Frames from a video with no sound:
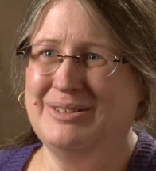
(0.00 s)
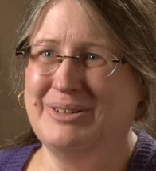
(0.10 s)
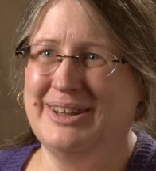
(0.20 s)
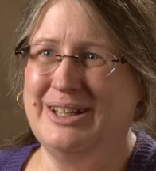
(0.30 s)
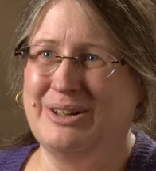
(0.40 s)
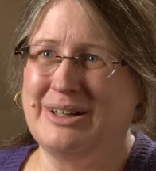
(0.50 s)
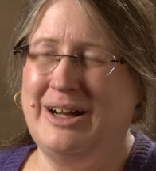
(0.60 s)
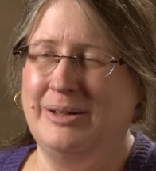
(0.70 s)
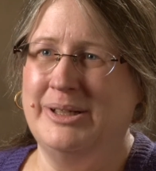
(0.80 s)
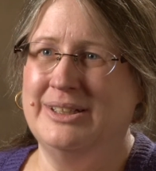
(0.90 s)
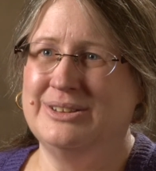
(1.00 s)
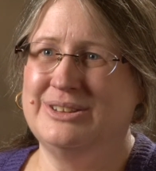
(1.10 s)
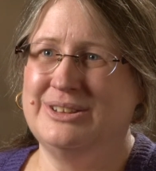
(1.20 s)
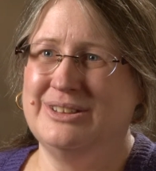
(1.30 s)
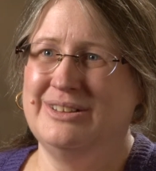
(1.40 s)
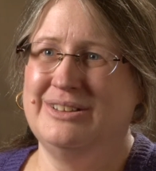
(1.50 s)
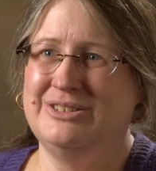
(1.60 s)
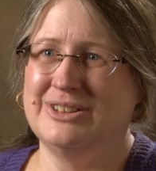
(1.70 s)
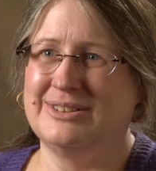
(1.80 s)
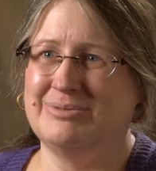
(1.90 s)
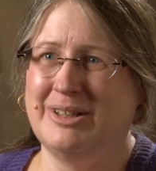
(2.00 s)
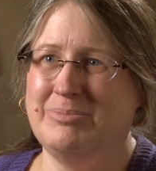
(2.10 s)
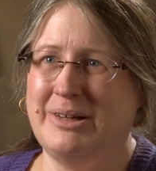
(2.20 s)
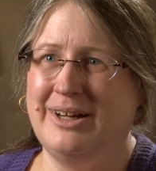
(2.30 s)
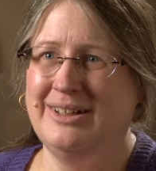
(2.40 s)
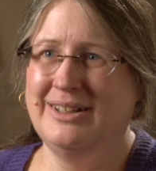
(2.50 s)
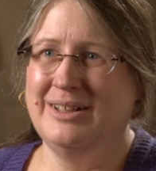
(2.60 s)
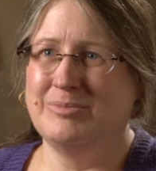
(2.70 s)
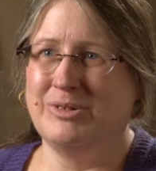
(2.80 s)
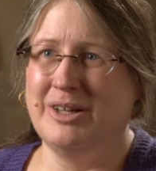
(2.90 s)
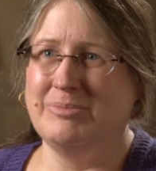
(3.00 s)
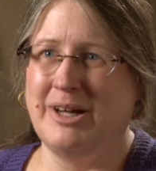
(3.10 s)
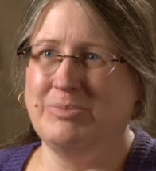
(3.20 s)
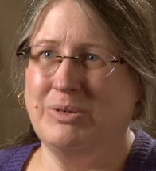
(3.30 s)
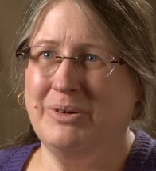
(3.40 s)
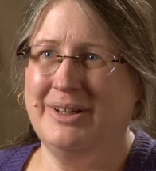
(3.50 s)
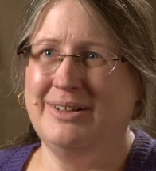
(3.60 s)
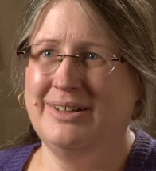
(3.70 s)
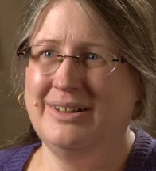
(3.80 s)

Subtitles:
with their comments to just rebut point by point